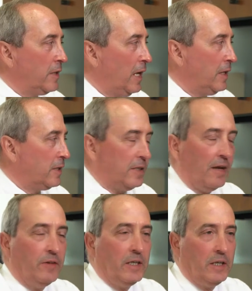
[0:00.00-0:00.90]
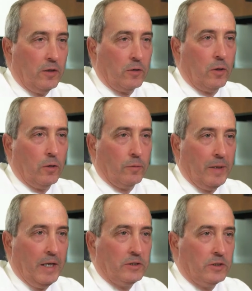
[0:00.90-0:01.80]
a 70 year old
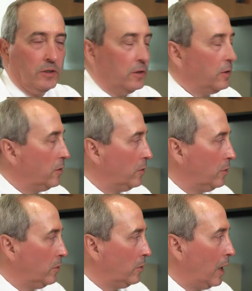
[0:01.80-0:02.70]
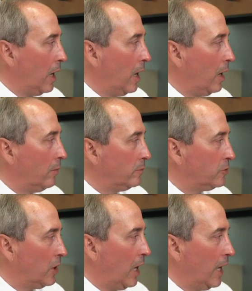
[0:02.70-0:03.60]
patient who, uh,
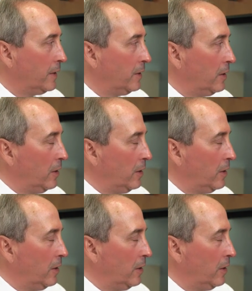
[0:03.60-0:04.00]
John,